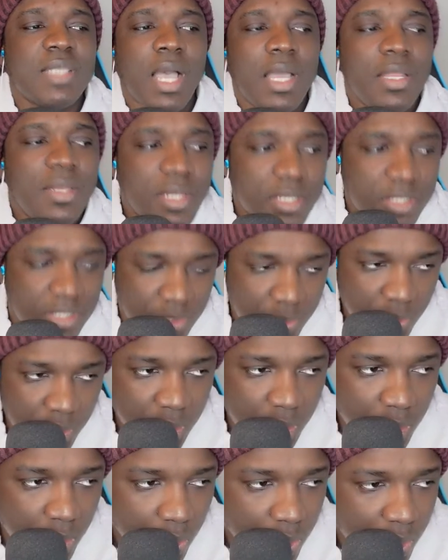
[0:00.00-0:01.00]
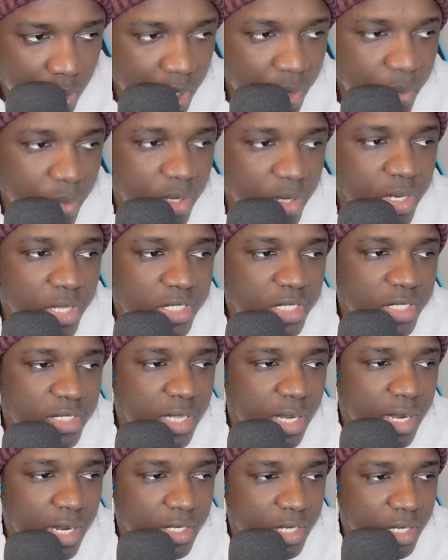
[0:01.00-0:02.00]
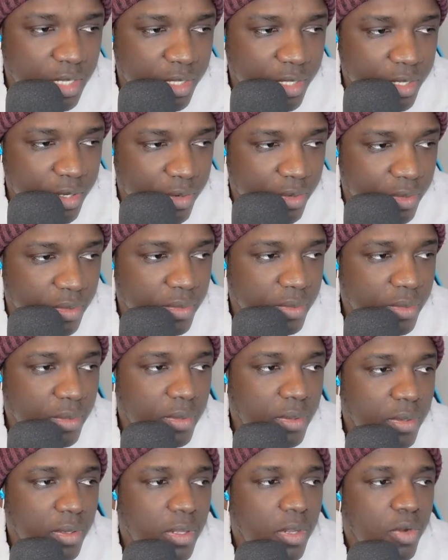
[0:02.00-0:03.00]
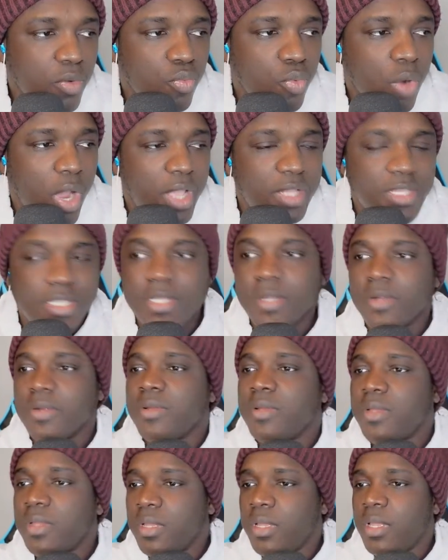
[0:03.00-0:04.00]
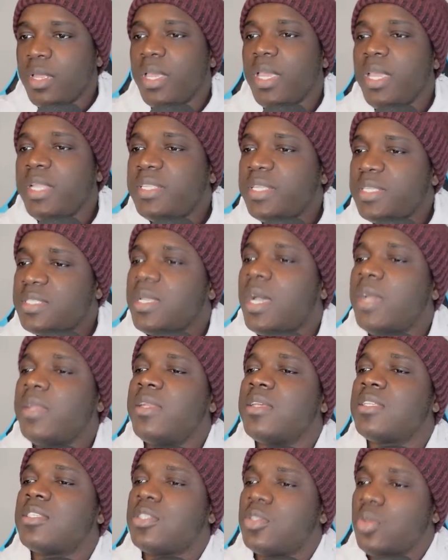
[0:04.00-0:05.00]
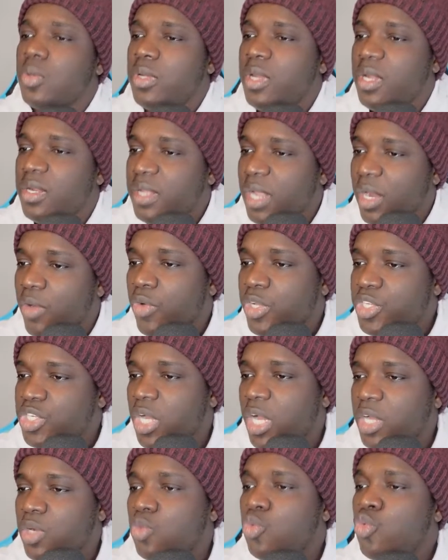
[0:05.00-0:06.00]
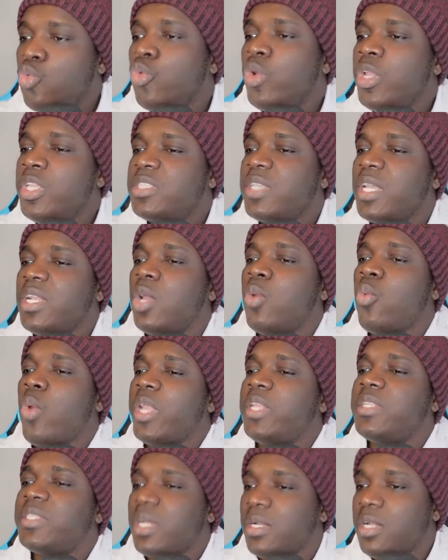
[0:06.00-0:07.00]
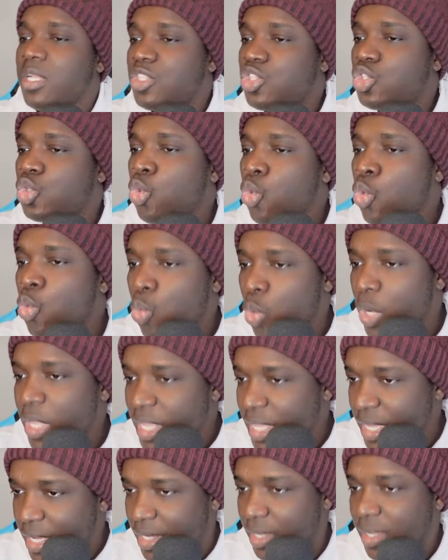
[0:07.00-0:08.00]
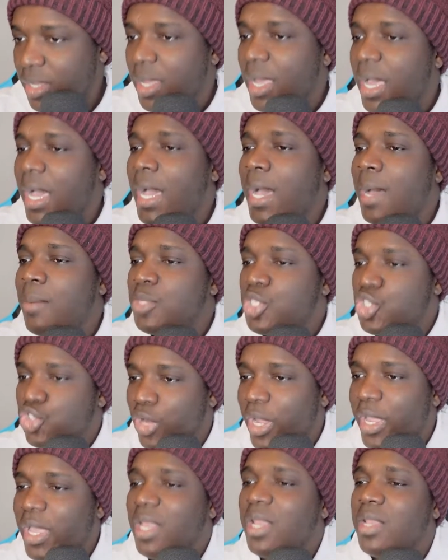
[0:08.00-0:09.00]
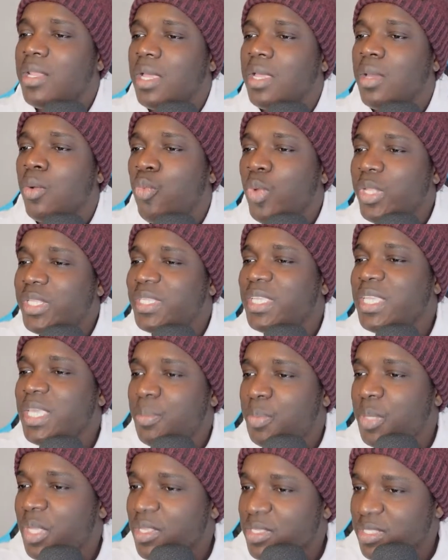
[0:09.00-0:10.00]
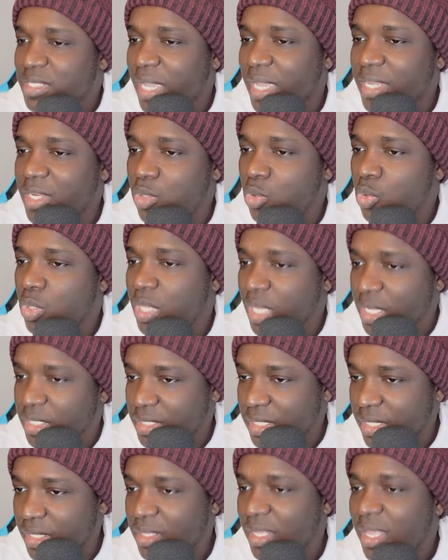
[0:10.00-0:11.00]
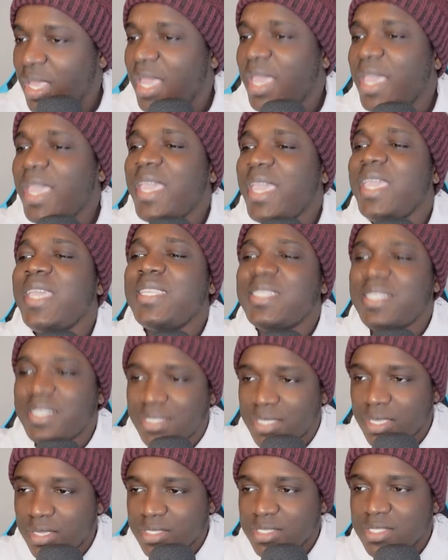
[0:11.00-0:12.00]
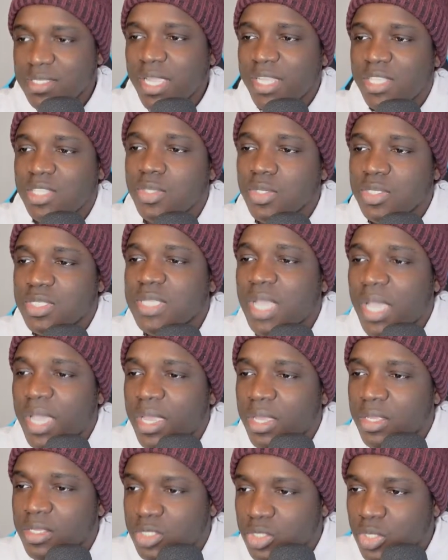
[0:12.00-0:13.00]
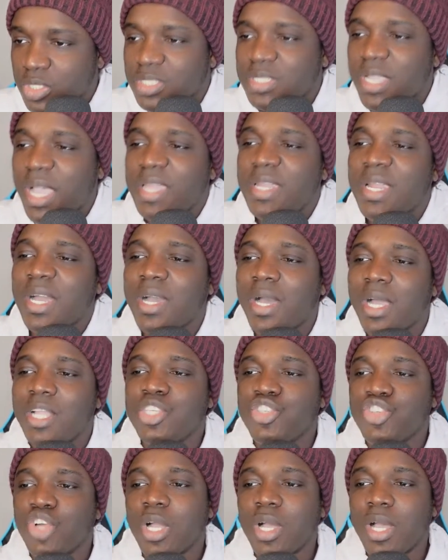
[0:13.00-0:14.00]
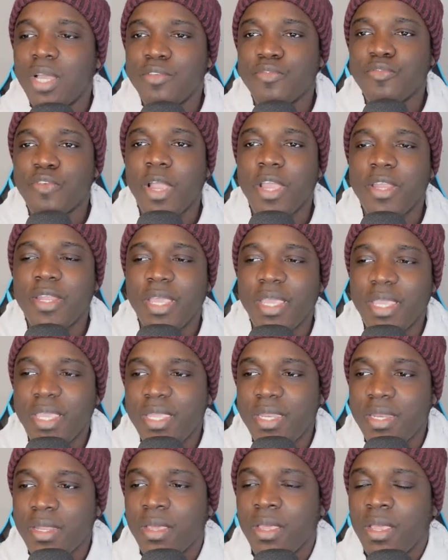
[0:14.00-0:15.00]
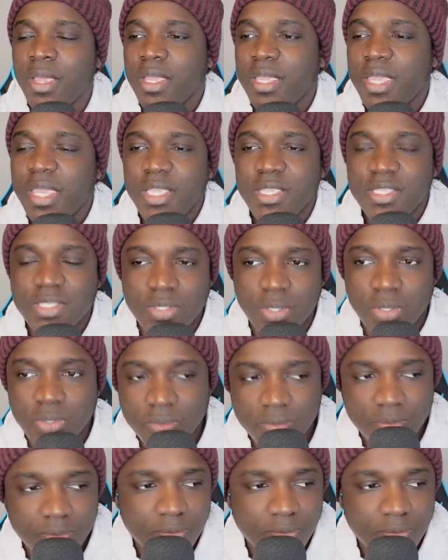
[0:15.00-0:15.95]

understood. Look, this is the article here, right here. It is understood that Richard, who recently went on a 2-week trial with EPL side Newcastle, is set to sign a contract on Friday in Kingston.